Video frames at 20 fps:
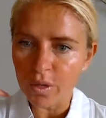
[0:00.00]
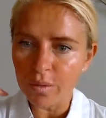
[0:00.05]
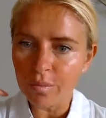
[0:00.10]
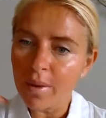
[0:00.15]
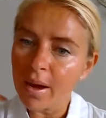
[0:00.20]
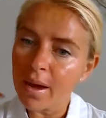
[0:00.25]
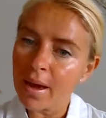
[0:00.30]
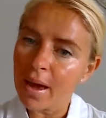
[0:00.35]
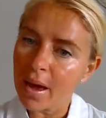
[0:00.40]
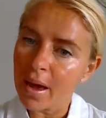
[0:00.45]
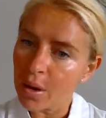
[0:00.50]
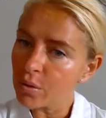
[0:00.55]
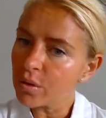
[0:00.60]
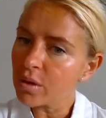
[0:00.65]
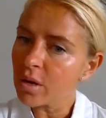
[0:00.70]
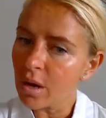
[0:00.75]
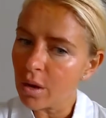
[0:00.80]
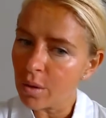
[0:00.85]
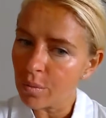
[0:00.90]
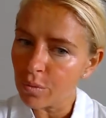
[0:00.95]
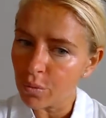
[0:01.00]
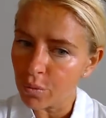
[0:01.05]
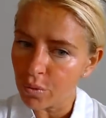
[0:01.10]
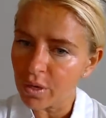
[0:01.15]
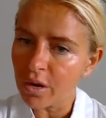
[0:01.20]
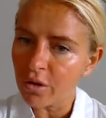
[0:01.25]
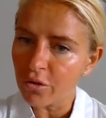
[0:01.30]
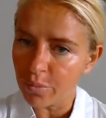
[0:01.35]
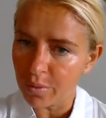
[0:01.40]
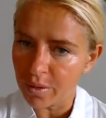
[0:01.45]
what my outcome
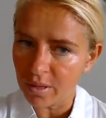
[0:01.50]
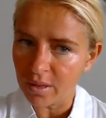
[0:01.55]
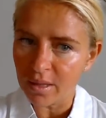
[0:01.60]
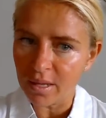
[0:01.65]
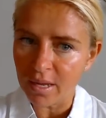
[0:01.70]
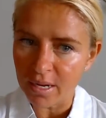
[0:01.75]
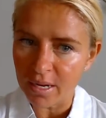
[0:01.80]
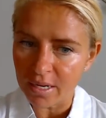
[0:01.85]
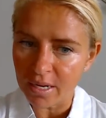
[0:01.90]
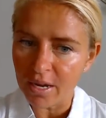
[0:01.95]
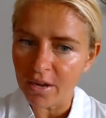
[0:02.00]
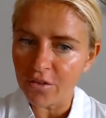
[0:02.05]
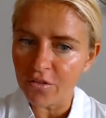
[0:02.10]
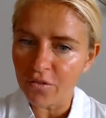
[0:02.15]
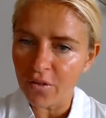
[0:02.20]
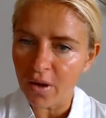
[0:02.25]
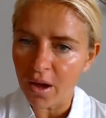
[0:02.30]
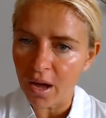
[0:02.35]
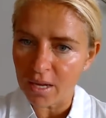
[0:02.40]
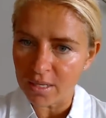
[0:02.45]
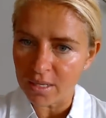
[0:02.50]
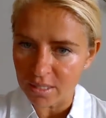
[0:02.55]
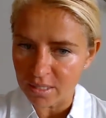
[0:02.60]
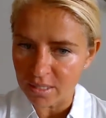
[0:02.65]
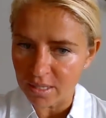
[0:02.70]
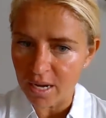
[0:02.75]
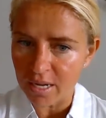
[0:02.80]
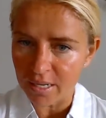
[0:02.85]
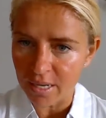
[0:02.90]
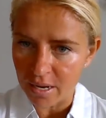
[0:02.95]
would have been like if I
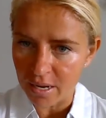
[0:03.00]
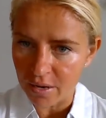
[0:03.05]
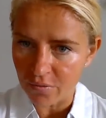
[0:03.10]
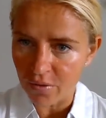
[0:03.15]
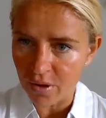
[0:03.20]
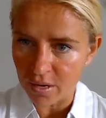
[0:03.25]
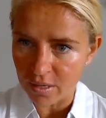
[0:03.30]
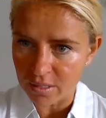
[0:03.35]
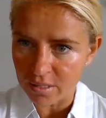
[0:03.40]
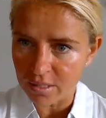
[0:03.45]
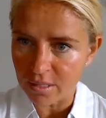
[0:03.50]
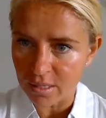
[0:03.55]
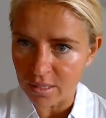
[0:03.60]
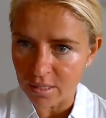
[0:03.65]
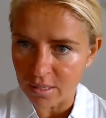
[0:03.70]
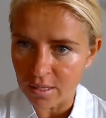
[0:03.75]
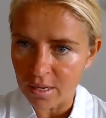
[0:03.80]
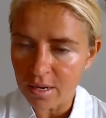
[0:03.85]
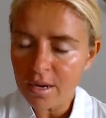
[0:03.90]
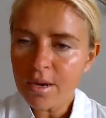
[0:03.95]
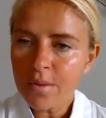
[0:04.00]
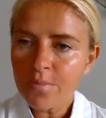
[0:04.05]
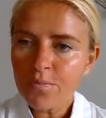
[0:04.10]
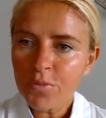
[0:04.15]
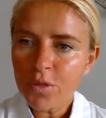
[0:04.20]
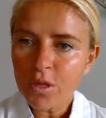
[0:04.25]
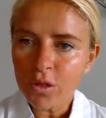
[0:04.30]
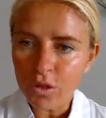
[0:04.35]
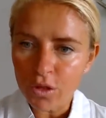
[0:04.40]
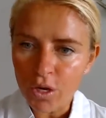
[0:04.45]
did not get a vaccine.
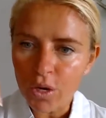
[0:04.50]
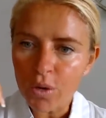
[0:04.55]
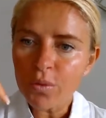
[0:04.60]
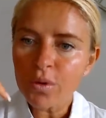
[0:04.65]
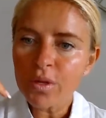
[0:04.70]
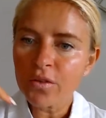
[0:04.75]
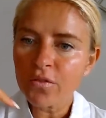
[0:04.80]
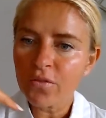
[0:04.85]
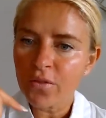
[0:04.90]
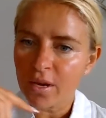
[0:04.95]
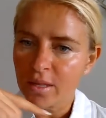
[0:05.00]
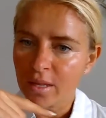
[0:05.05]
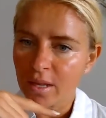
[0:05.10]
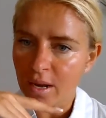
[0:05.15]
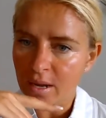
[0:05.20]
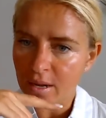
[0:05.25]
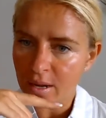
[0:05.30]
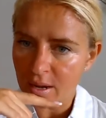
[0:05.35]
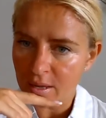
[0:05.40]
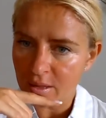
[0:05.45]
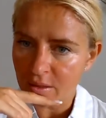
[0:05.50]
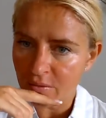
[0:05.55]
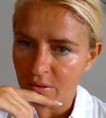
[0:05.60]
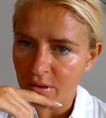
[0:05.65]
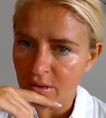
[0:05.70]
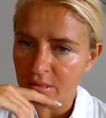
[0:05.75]
Knowing the fact that I got the